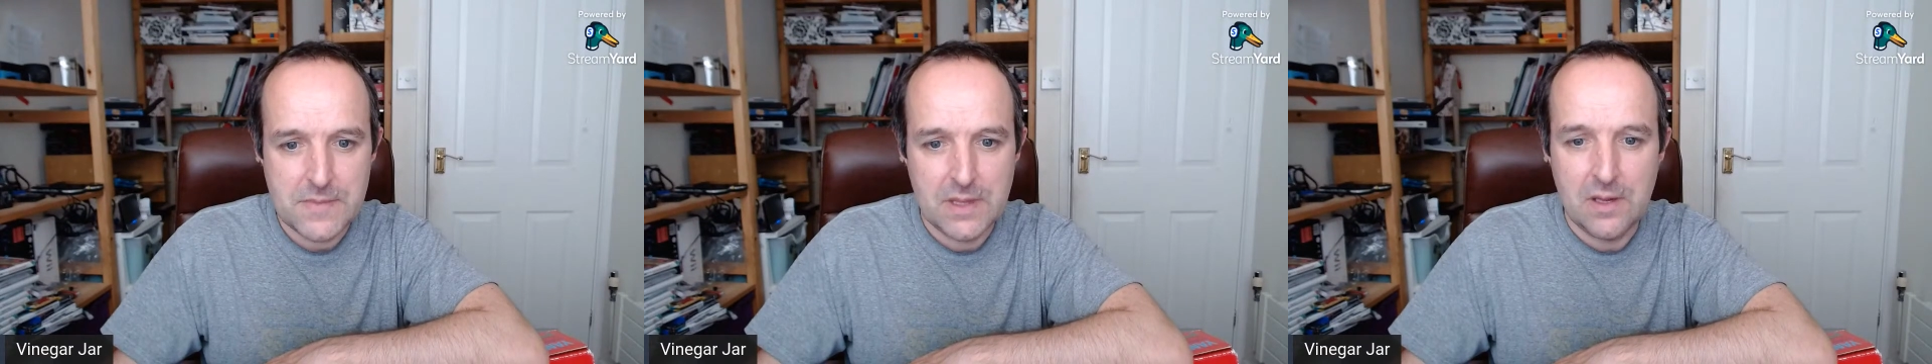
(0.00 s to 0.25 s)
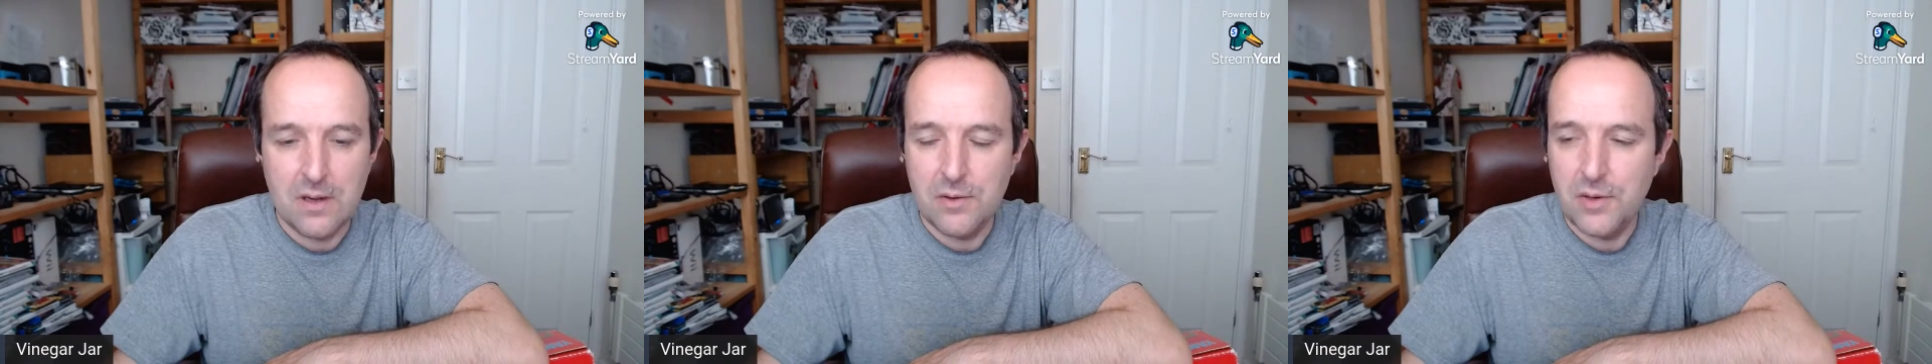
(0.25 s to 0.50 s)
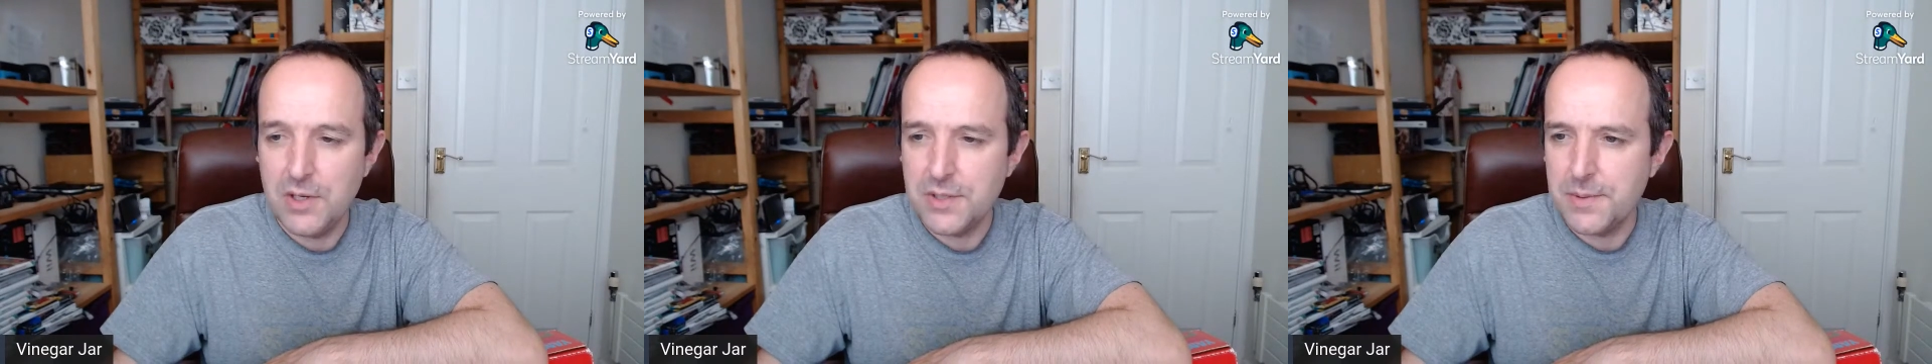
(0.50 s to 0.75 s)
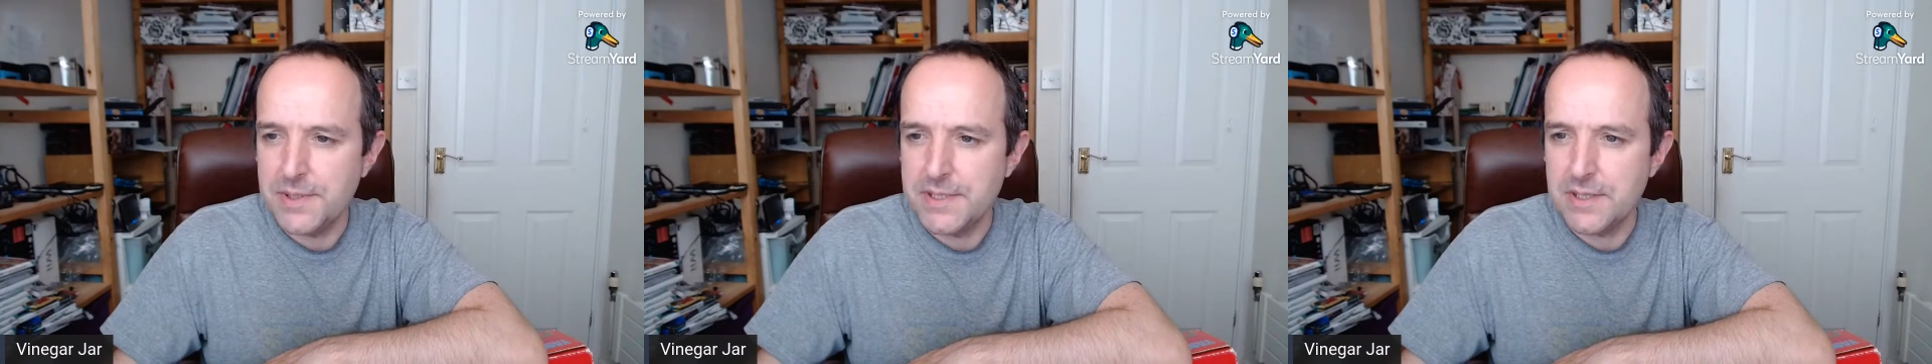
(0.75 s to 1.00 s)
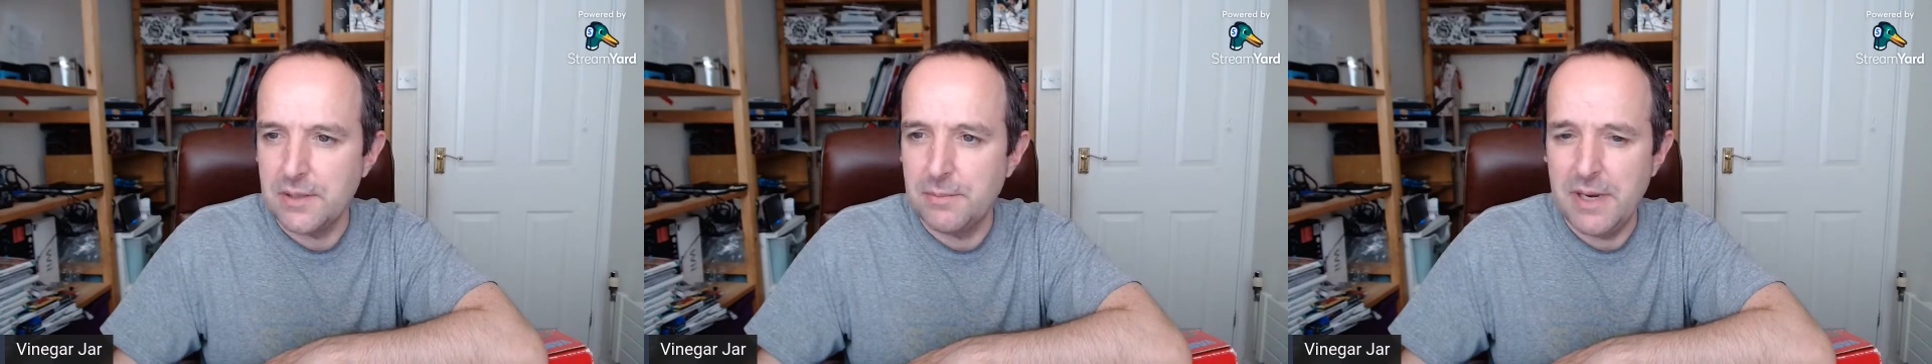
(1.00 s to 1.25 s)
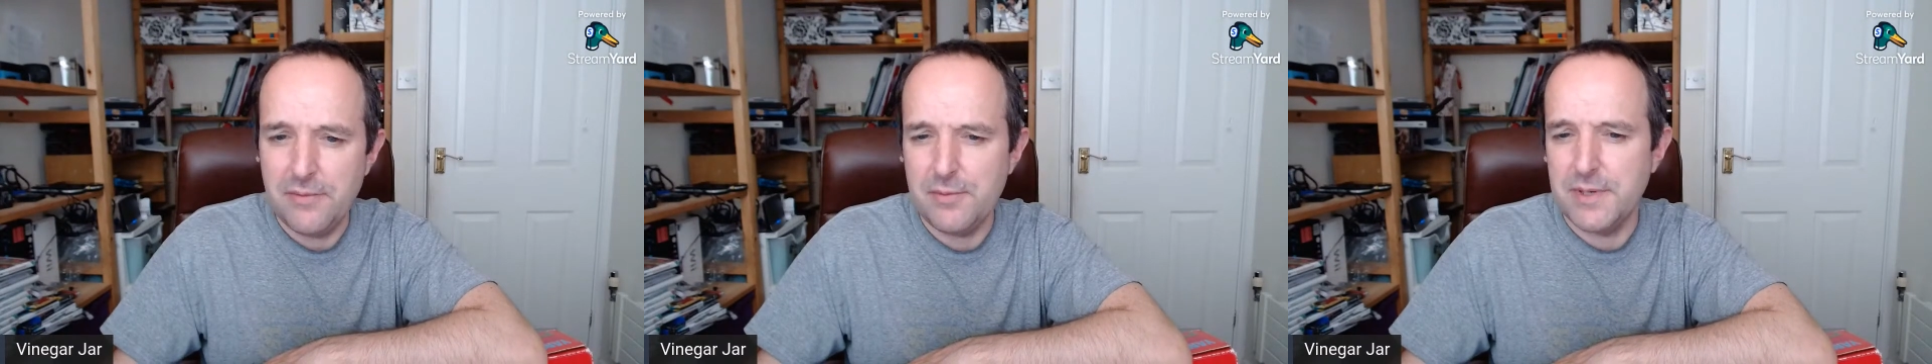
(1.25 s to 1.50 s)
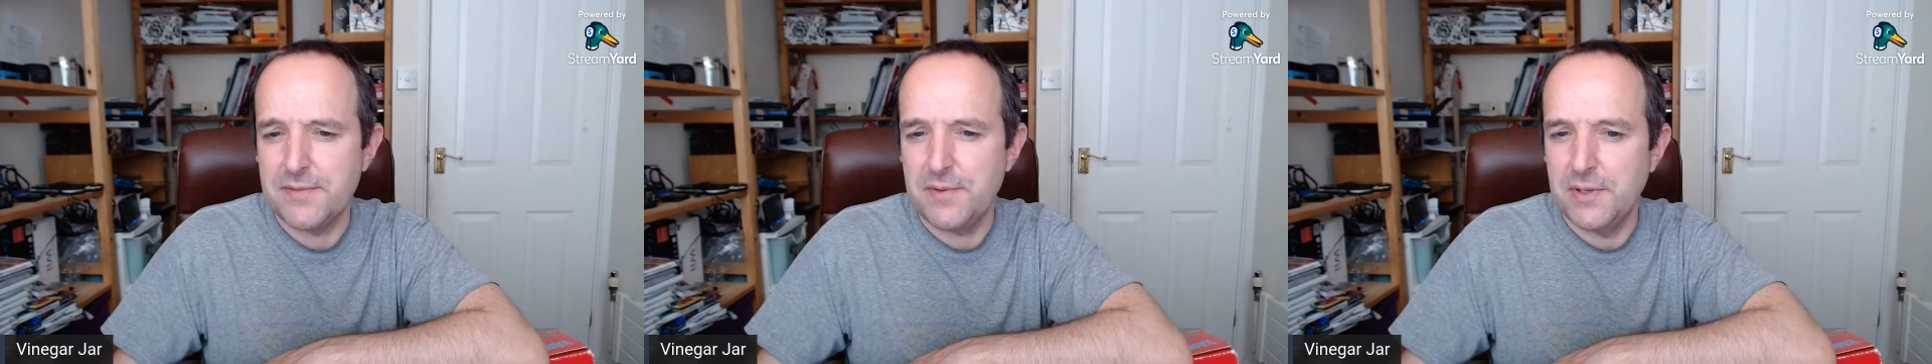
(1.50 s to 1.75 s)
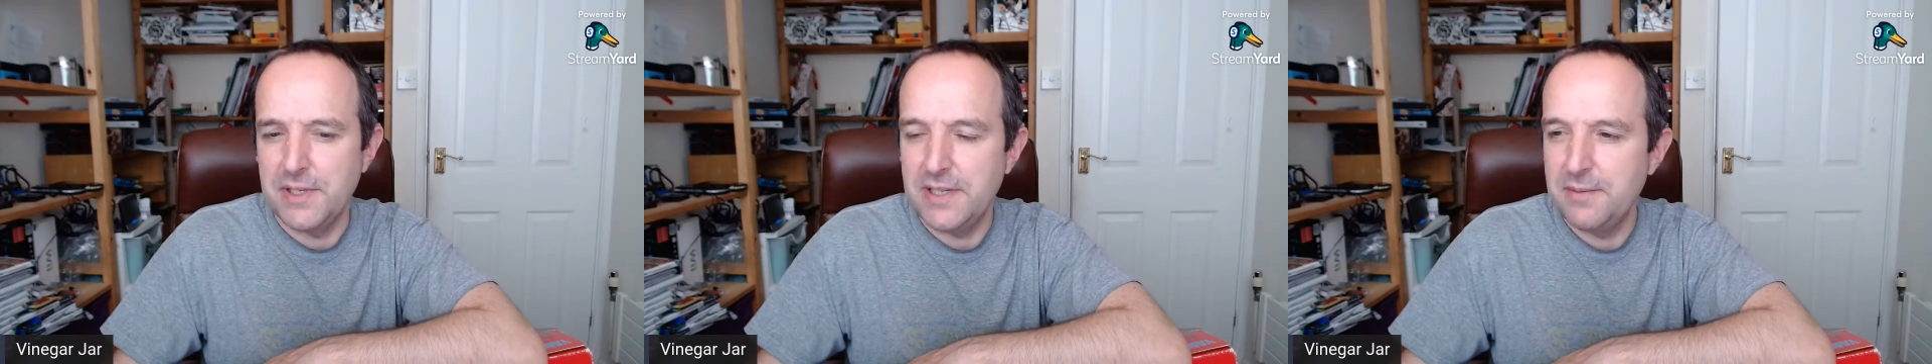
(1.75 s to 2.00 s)
No, nice one, Simon. Everyone's
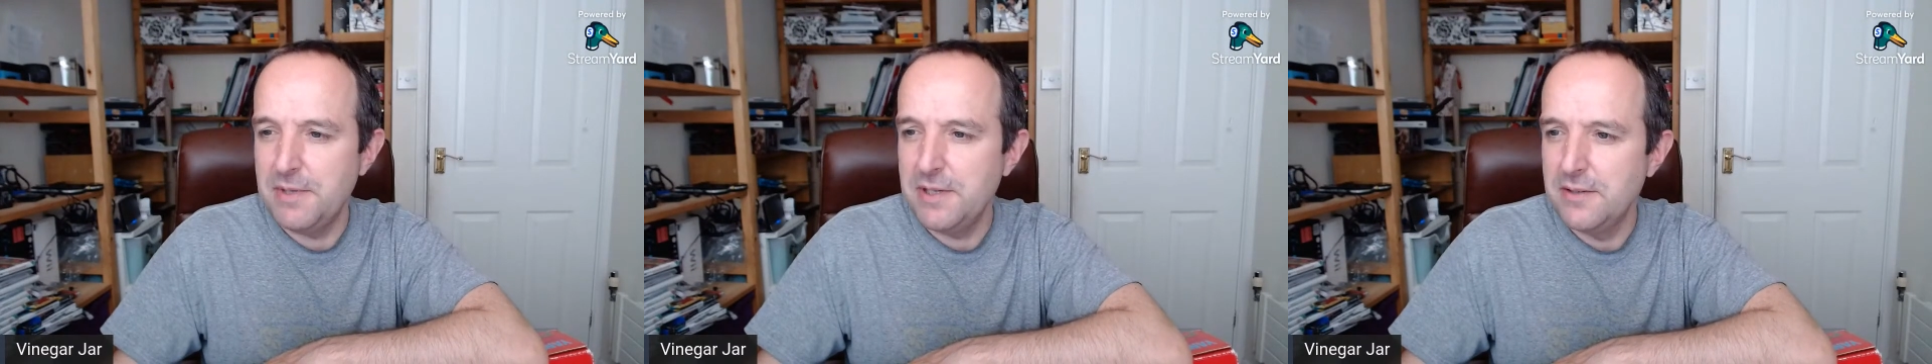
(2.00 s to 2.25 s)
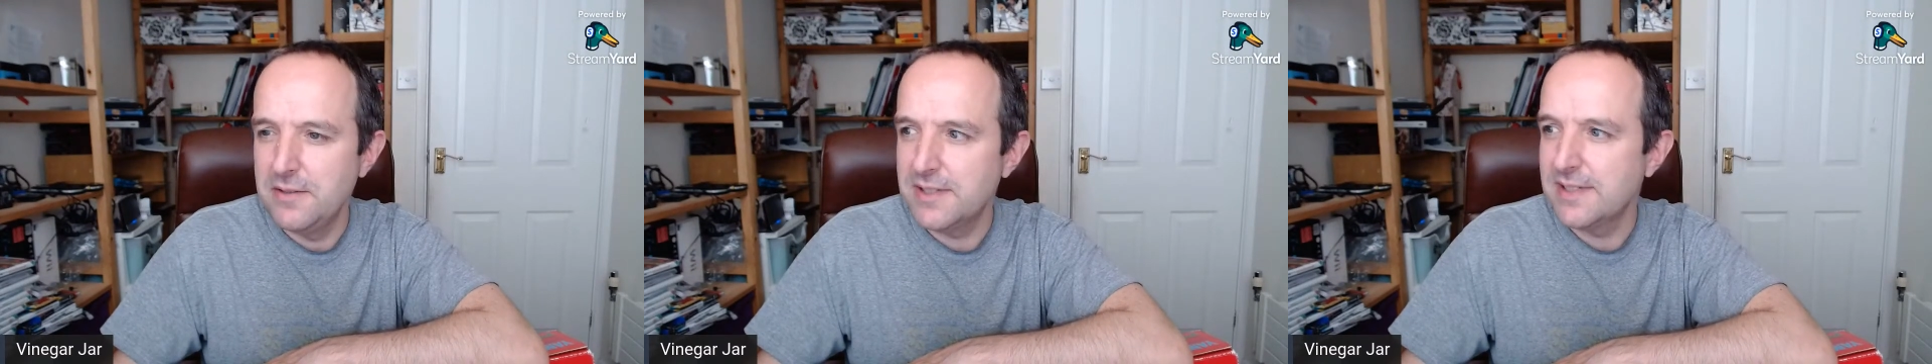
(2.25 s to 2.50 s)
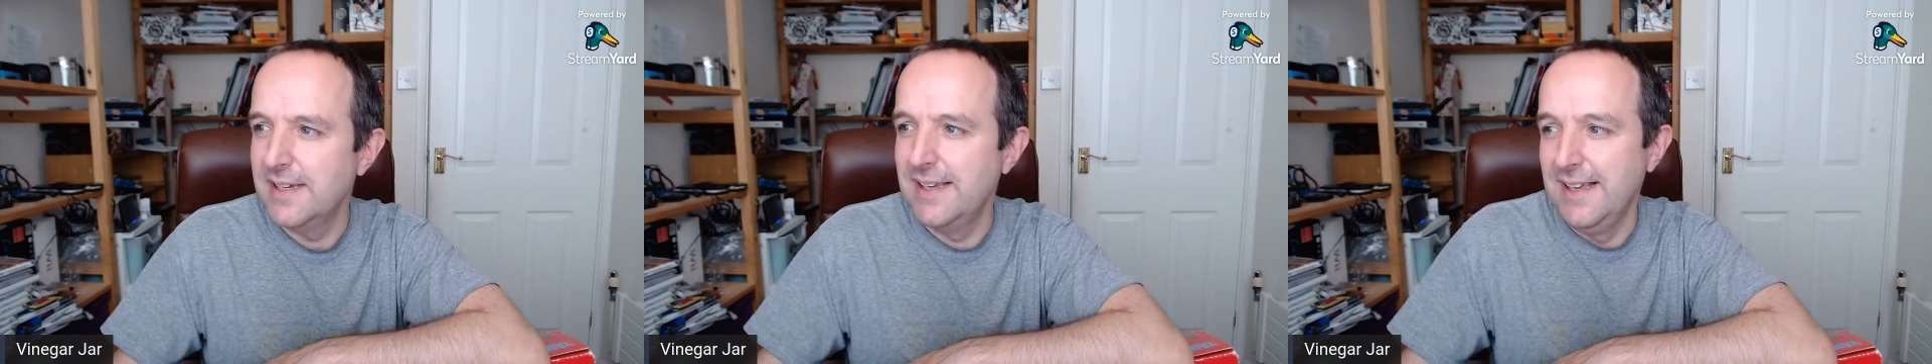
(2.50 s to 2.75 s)
finding the Mews.